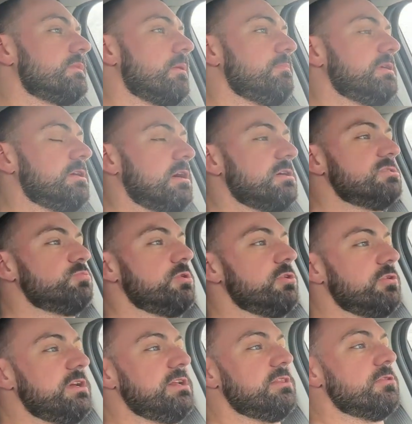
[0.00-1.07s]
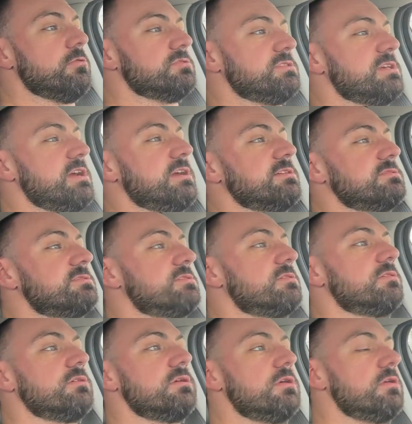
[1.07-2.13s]
Because when you're eating those things,
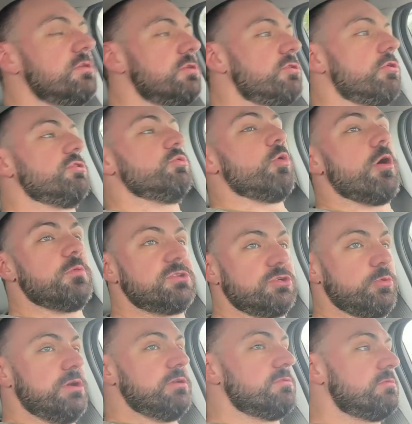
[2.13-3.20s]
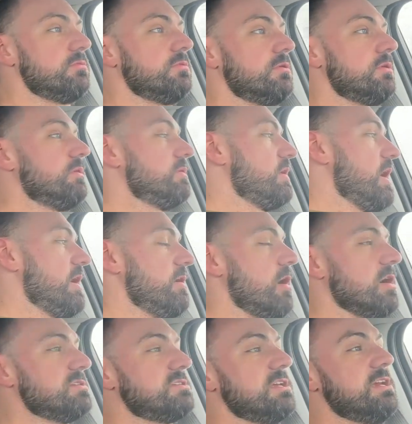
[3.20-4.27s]
you know, you are what you eat. And
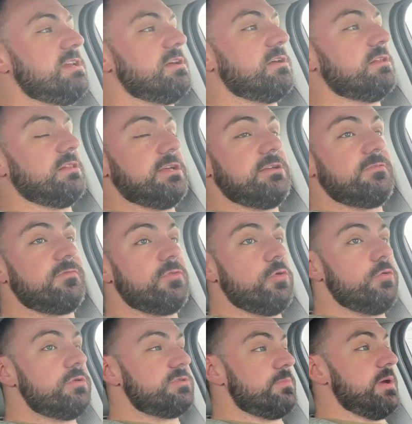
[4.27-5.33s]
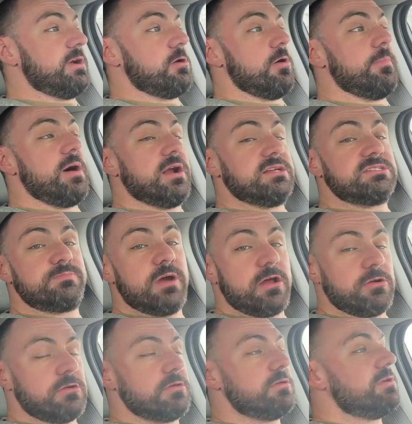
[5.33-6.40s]
us eating clean food to make our bodies
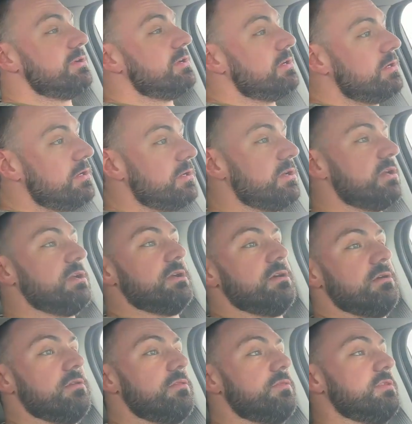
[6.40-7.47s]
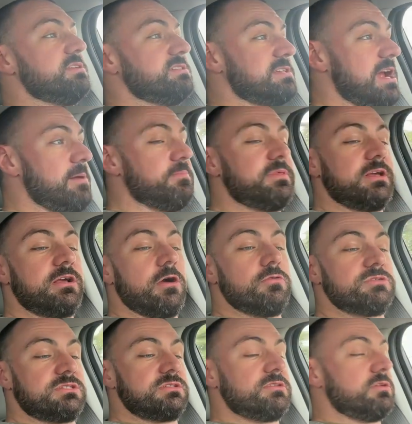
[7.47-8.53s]
better, the same thing
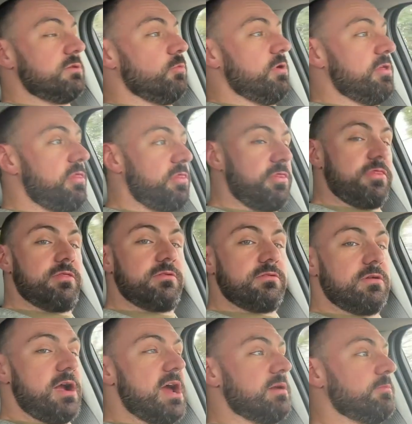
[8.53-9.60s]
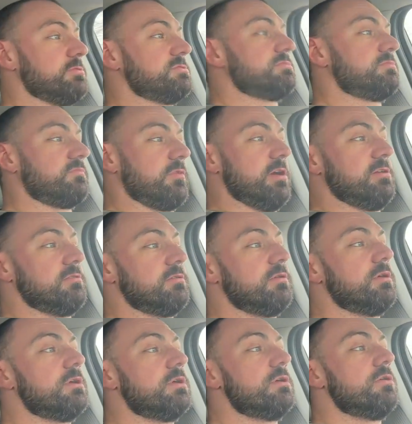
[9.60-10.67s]
goes with animals, right?
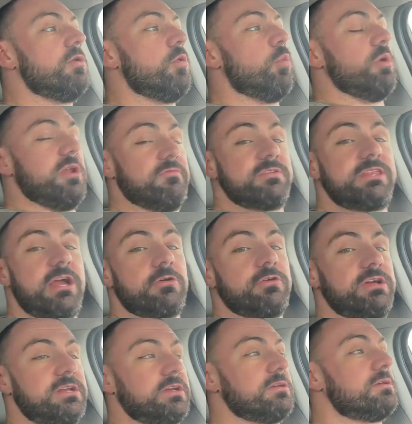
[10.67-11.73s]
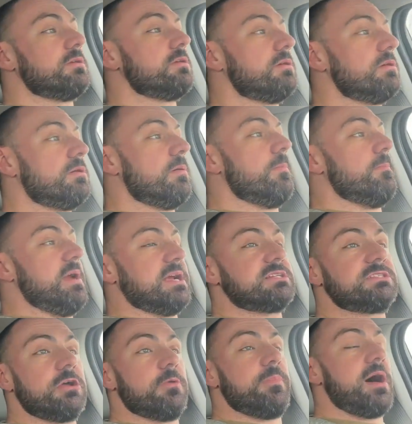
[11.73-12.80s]
Whatever they're eating makes
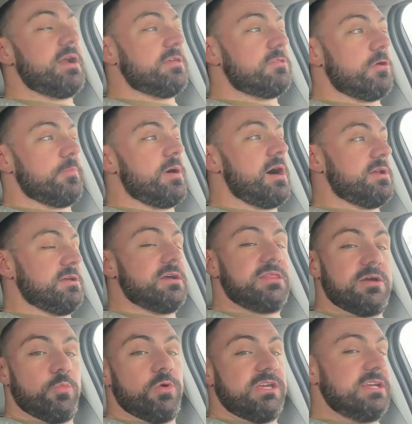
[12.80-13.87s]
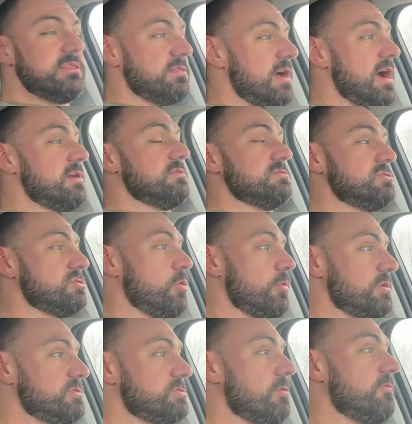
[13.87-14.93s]
their body, and then we eat that, and so on
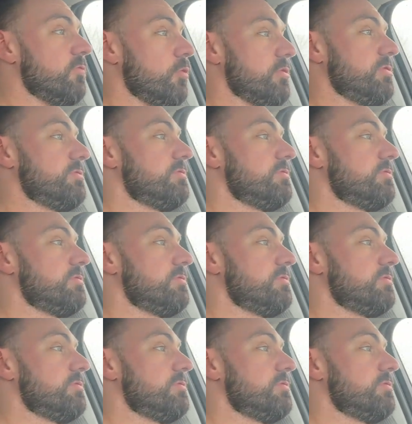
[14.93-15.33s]
and so forth.